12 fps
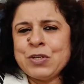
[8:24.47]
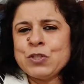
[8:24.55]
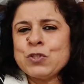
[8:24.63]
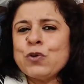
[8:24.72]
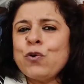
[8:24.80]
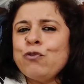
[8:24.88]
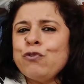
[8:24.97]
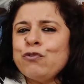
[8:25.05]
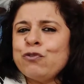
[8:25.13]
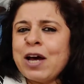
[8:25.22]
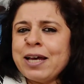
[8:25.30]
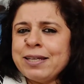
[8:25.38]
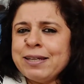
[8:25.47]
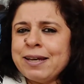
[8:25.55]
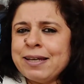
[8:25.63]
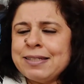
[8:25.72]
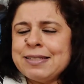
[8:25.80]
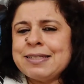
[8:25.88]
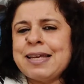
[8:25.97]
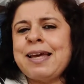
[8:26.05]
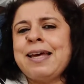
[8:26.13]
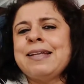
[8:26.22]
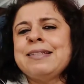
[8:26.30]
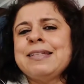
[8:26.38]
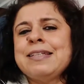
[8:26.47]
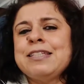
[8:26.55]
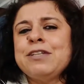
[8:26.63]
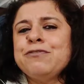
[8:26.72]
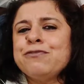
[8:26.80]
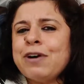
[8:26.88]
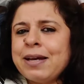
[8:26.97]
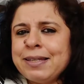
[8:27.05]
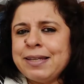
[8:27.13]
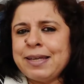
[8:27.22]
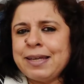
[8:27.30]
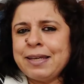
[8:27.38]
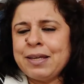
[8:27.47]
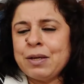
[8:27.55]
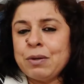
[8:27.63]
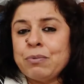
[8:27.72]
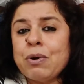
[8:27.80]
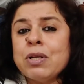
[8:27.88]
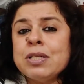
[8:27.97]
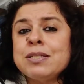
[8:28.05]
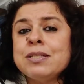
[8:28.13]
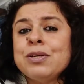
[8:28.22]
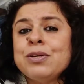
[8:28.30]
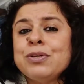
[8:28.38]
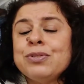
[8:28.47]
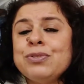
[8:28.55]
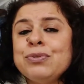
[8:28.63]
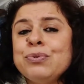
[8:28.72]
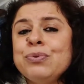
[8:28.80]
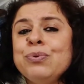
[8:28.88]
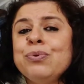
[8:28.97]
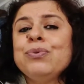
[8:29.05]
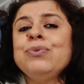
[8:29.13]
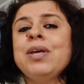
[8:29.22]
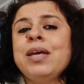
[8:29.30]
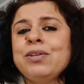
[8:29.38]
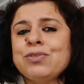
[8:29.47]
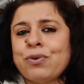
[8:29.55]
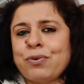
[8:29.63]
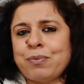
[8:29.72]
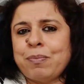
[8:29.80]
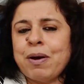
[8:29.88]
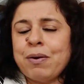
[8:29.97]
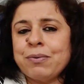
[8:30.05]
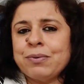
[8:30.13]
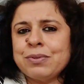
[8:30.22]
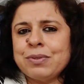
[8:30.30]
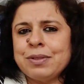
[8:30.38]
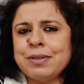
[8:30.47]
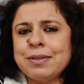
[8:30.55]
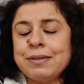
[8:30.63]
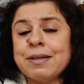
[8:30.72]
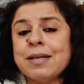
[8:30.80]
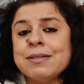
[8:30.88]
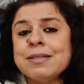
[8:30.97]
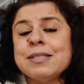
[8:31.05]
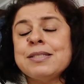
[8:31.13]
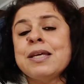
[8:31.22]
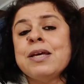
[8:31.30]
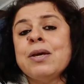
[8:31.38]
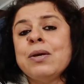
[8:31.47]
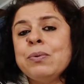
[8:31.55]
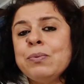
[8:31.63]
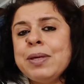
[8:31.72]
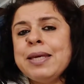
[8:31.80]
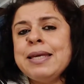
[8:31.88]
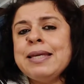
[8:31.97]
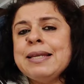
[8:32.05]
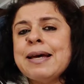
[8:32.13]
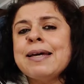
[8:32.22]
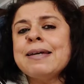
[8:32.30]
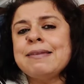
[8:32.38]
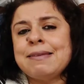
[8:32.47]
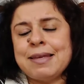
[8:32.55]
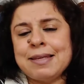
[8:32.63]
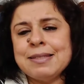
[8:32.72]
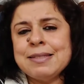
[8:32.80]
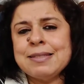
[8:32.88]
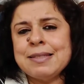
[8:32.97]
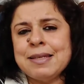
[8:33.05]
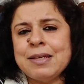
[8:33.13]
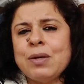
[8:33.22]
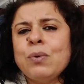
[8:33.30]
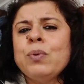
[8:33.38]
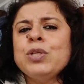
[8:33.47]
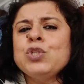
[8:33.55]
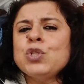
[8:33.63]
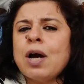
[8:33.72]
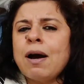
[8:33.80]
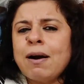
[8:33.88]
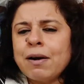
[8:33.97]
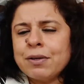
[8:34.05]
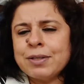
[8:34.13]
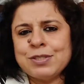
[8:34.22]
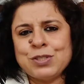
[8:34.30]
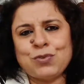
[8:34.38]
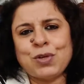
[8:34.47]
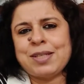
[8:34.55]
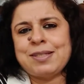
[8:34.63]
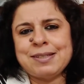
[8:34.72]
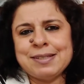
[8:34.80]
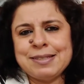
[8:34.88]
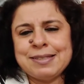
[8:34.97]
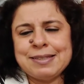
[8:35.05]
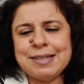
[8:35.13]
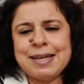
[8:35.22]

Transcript: So, finite and defining, what do they talk about? That is, we like things which are constricted,